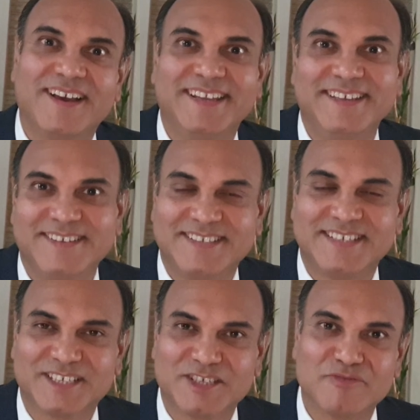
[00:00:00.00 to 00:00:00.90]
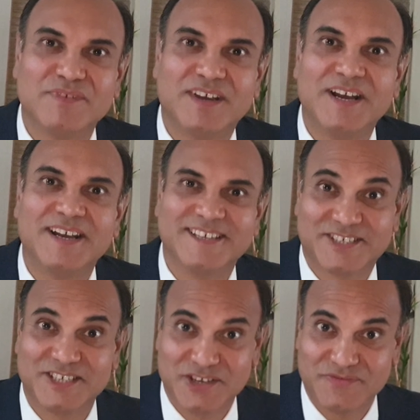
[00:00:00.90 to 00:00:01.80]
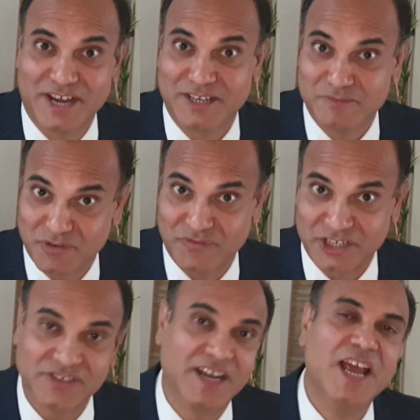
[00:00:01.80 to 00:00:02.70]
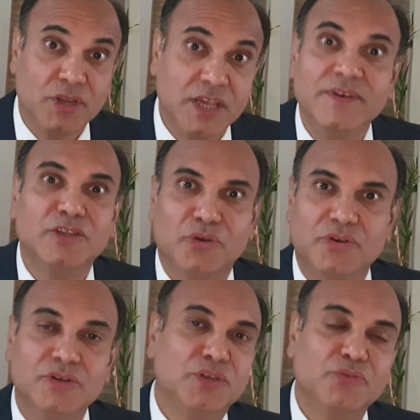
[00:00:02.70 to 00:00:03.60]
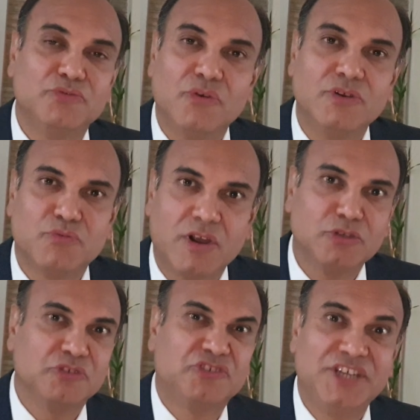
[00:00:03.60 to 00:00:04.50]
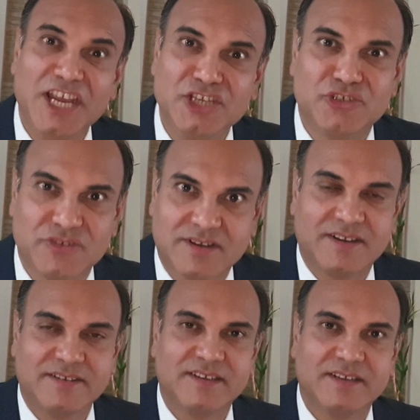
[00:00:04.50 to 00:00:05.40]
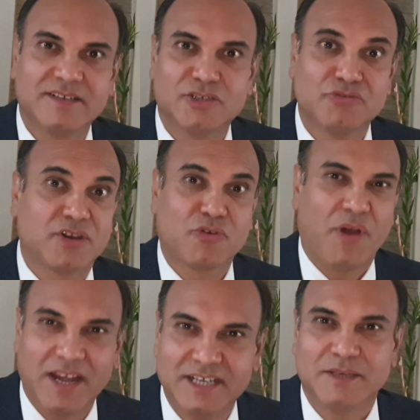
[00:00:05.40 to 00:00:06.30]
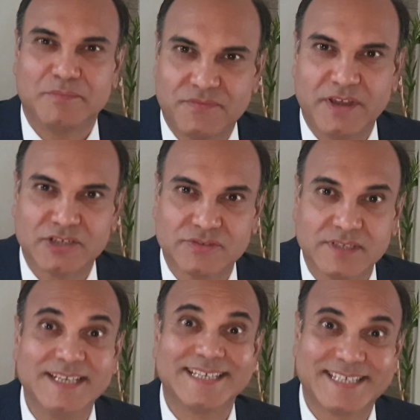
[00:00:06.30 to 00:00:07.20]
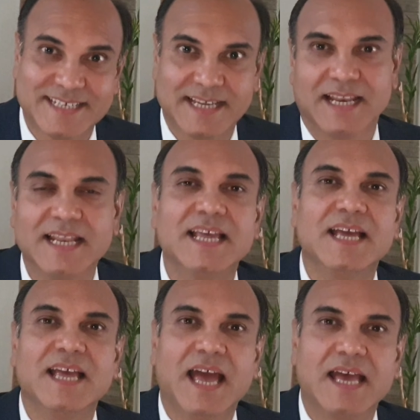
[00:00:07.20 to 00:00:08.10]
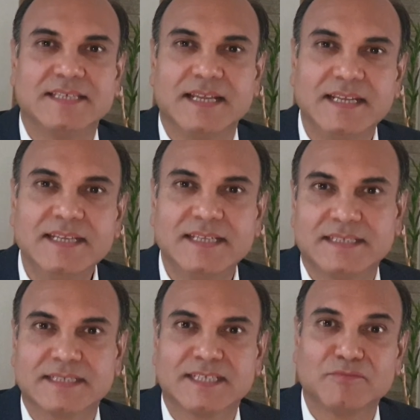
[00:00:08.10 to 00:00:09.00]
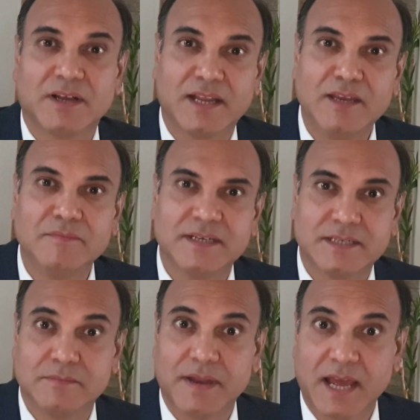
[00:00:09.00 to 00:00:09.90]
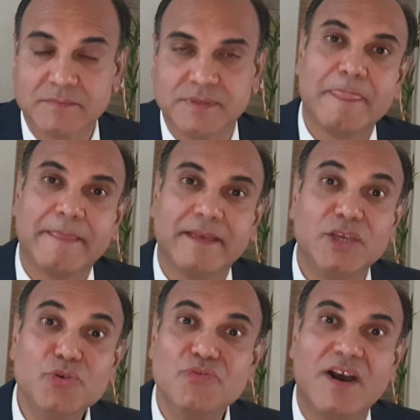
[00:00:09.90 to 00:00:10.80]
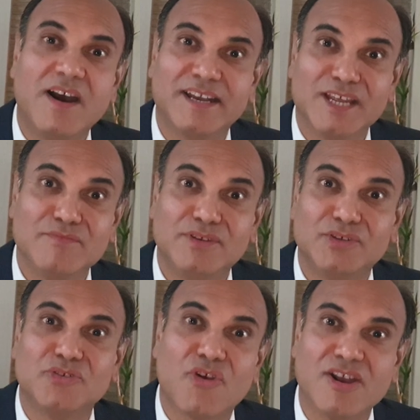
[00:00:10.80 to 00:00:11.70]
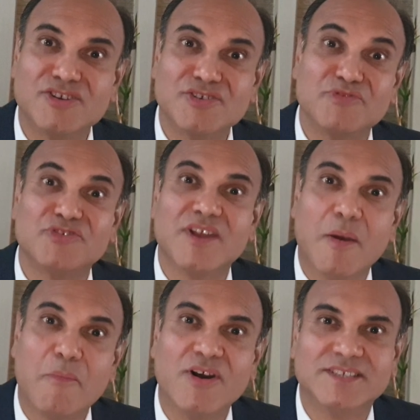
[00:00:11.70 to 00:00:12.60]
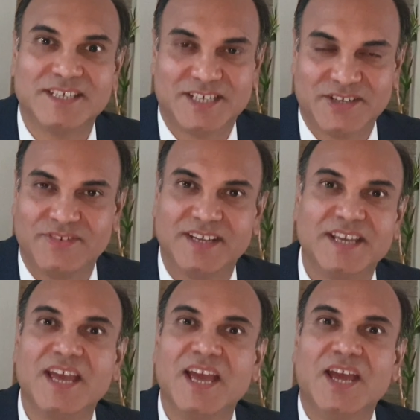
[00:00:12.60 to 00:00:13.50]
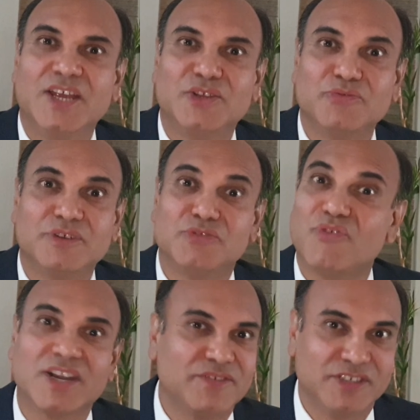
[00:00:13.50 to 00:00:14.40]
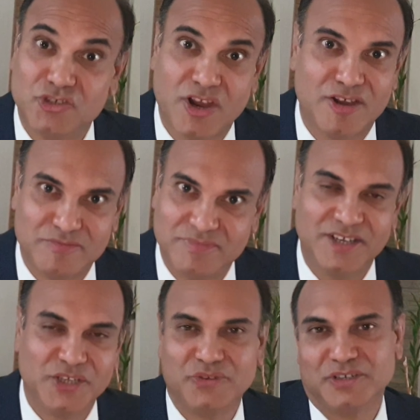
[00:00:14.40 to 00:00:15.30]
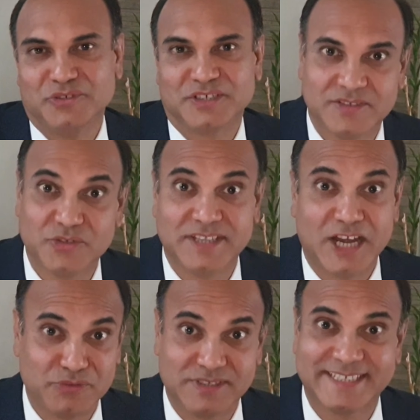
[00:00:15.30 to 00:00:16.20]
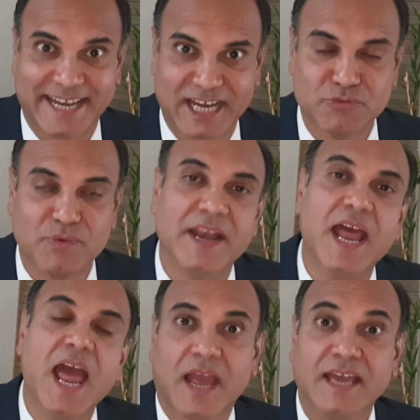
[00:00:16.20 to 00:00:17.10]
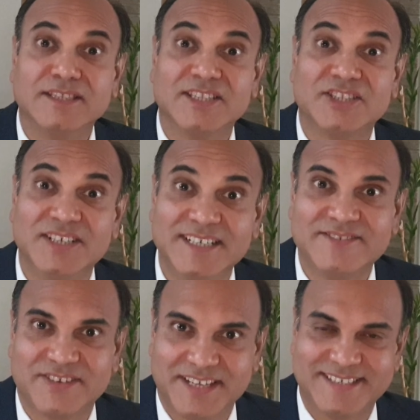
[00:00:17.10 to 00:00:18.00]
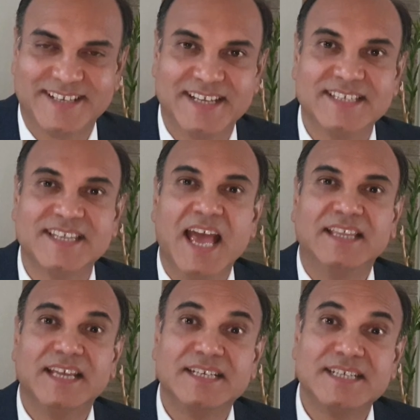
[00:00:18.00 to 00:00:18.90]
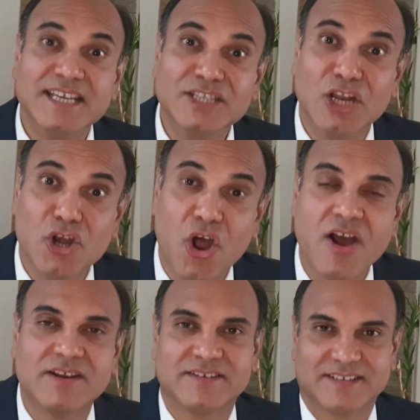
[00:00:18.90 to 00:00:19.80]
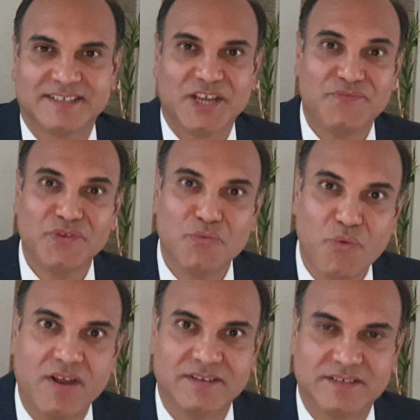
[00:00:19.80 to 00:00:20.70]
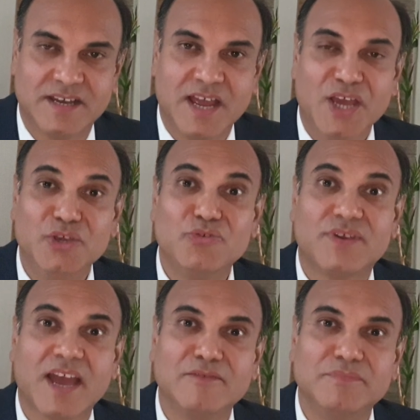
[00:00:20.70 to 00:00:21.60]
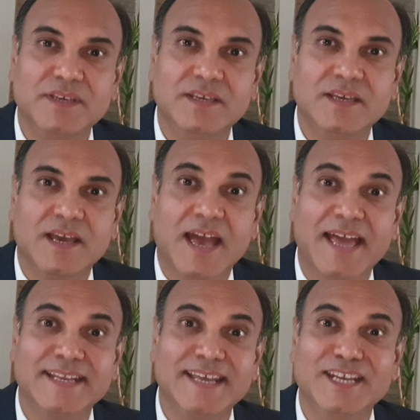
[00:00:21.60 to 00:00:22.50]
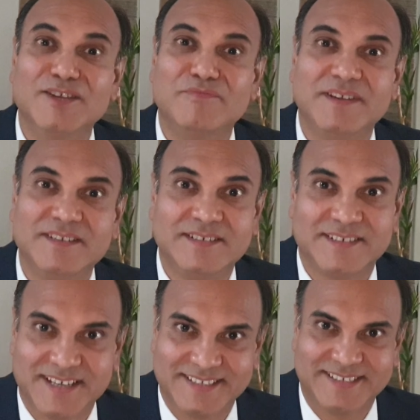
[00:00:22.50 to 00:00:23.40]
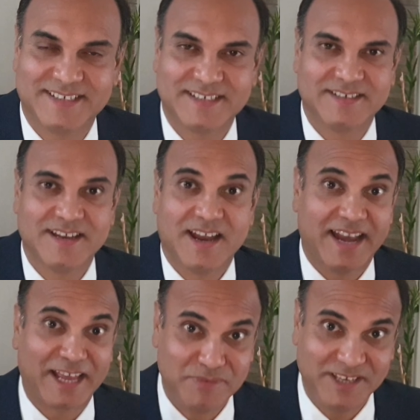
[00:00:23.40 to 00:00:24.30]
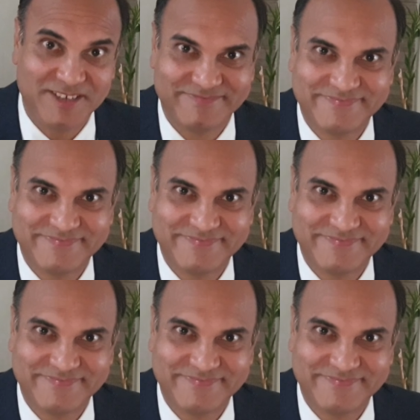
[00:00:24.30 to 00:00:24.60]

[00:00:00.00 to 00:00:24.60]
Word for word: a Lean and Six Sigma certified professional. Even though you don't want to change your career to a quality professional, still, as a Lean and Six Sigma green belt and black belt, you are able to contribute positively towards whatever job you are doing. So that was the second one. And the third reason is that in the long run, if you want, you can be an independent consultant like me.